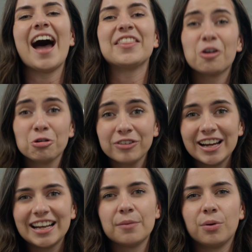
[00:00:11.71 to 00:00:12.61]
And they're a
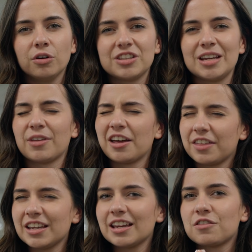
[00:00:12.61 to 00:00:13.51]
really important team. I
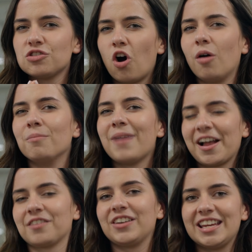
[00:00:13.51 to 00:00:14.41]
think it's not
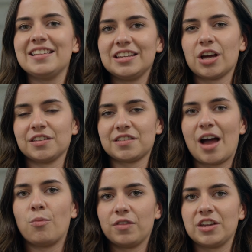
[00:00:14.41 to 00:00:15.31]
massively easy to
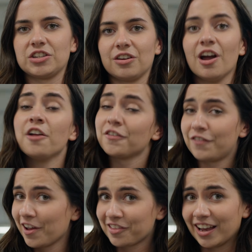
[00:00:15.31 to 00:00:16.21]
understand what they do. So
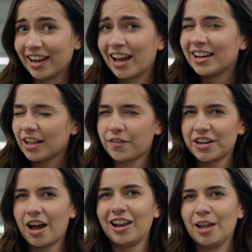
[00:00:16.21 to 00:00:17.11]
firstly, let's
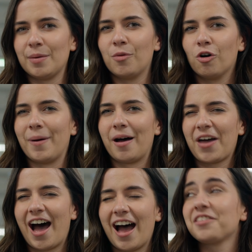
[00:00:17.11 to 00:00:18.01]
find out a little bit more about
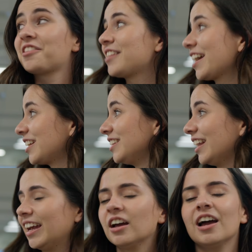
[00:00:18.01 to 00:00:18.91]
that. And
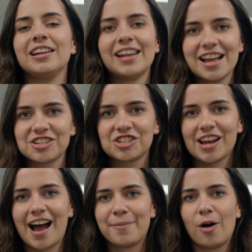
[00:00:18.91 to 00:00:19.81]
secondly, let's
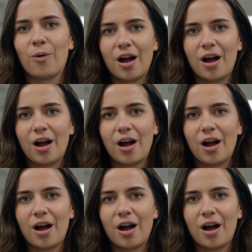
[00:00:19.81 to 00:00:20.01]
chat about